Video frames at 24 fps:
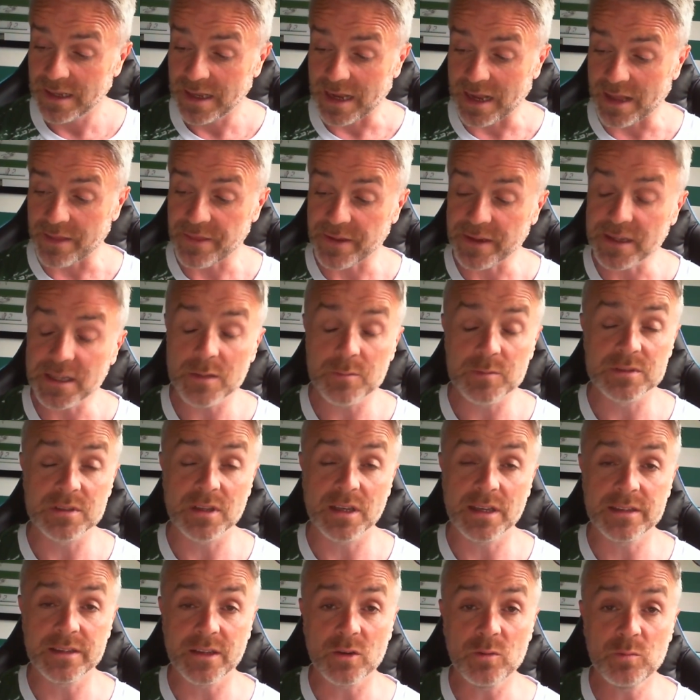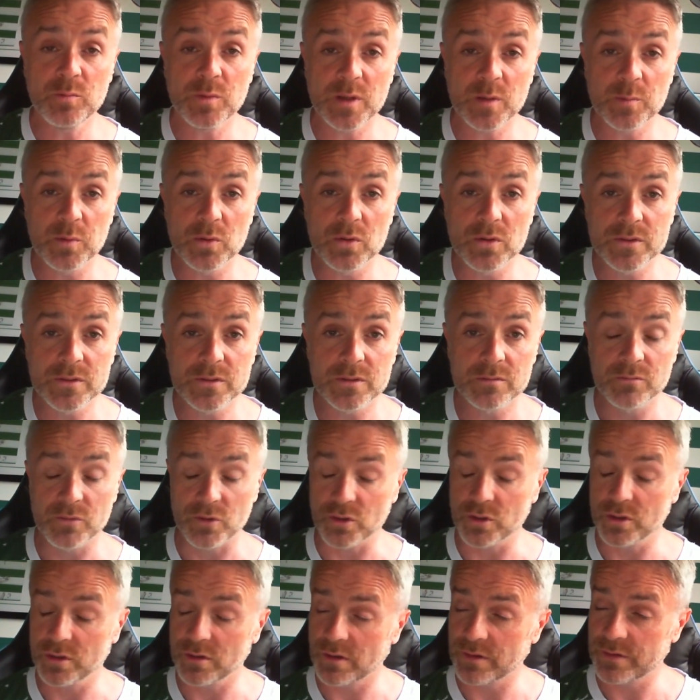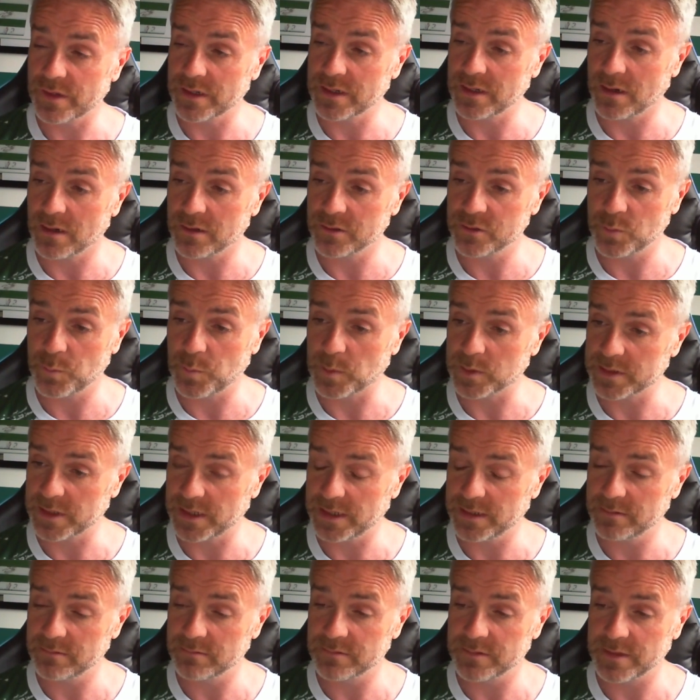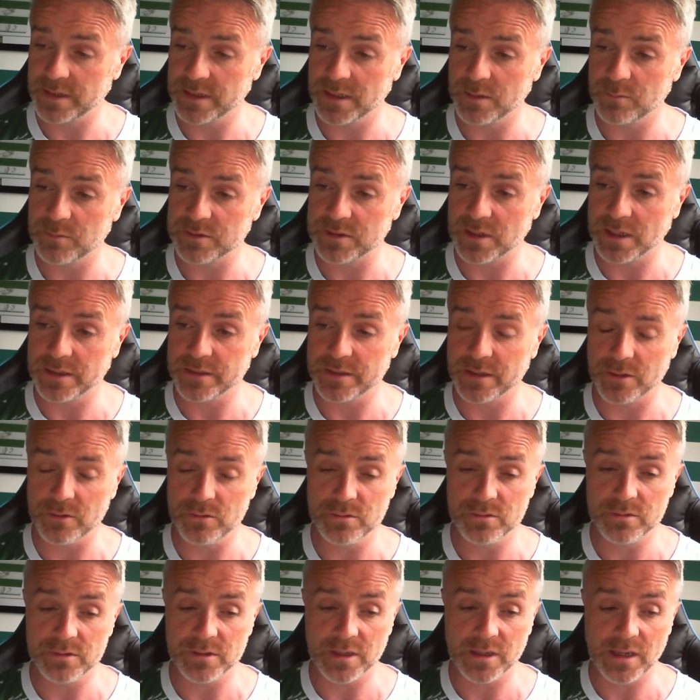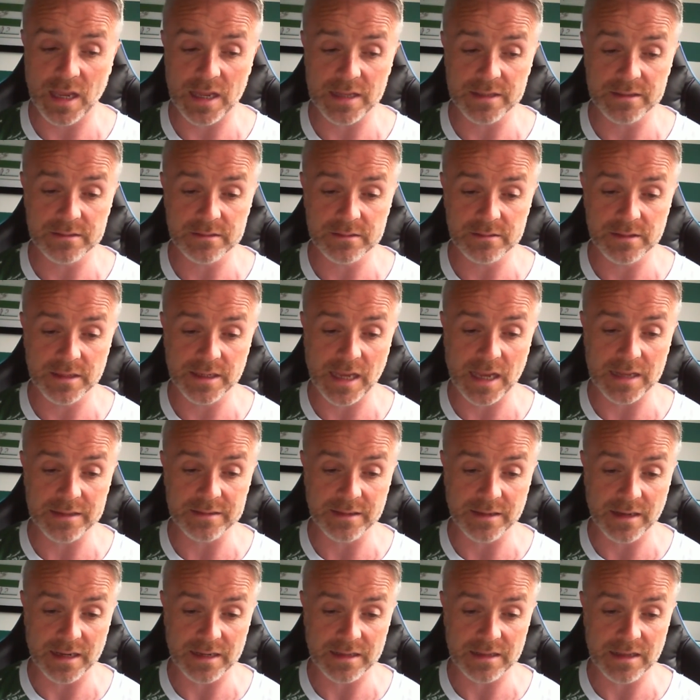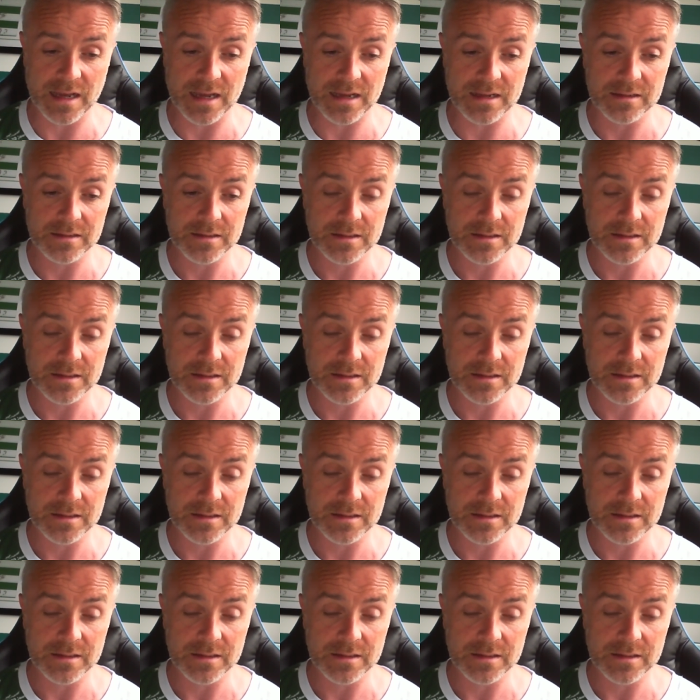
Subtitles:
I think he was let down by the board. I think 100%. I think he was let down. You can't deny that.